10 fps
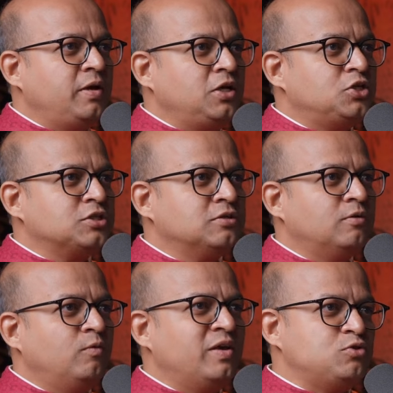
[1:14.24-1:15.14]
Bitch,
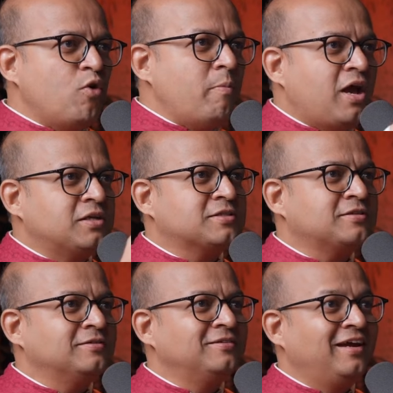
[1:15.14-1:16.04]
where's your
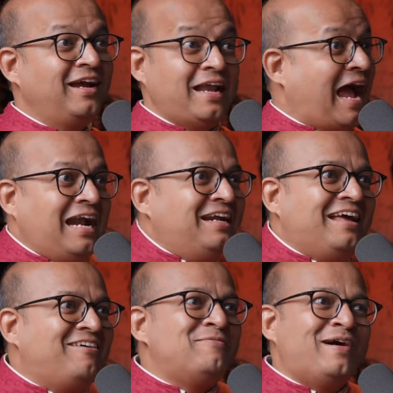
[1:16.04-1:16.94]
mask? And I didn't
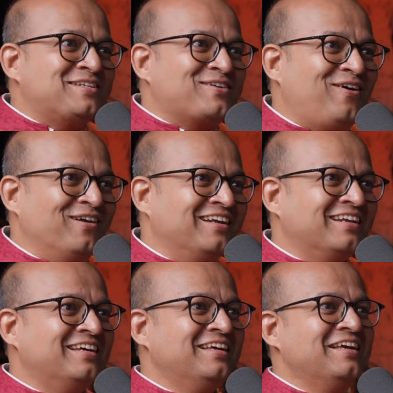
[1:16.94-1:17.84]
have a mask
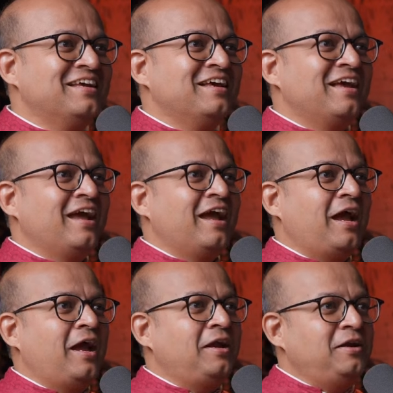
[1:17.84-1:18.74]
on.
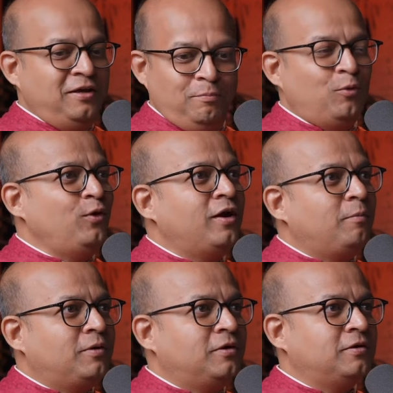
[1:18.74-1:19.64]
And he pulled
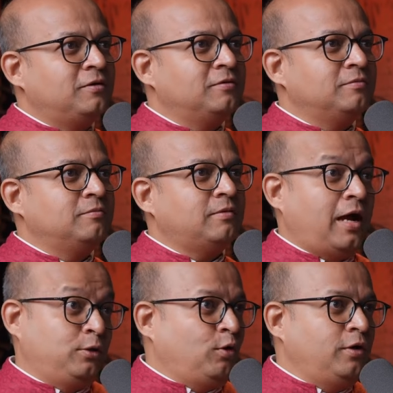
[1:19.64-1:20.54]
up a,
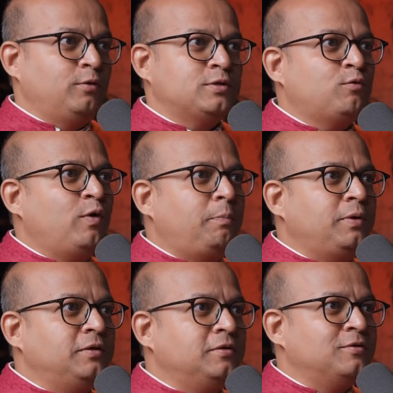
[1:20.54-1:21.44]
I thought it was a
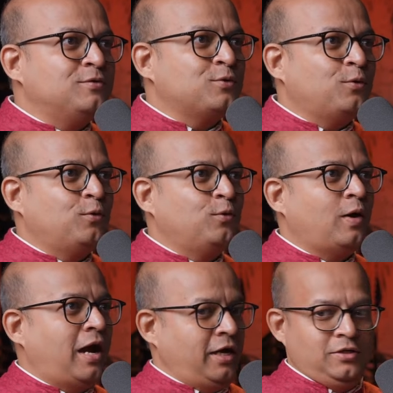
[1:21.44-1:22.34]
weapon.
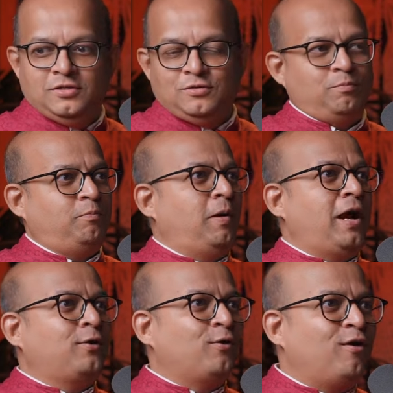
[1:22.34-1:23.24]
So I just
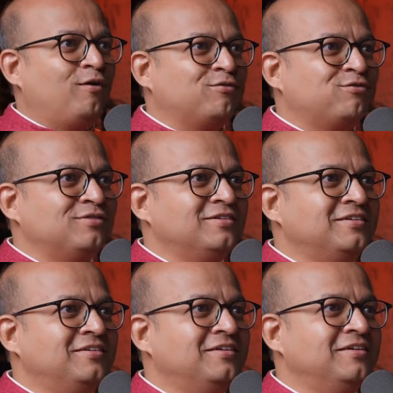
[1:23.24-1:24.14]
backed off.
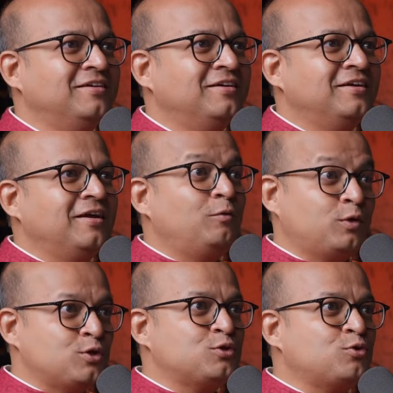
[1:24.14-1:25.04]
It
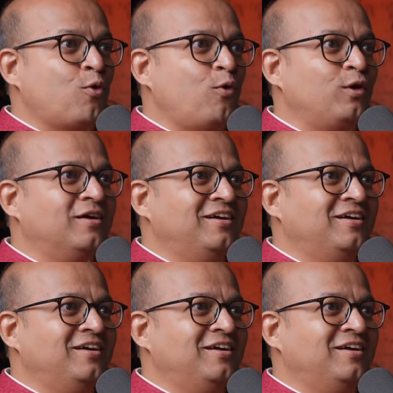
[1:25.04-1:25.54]
was a stone.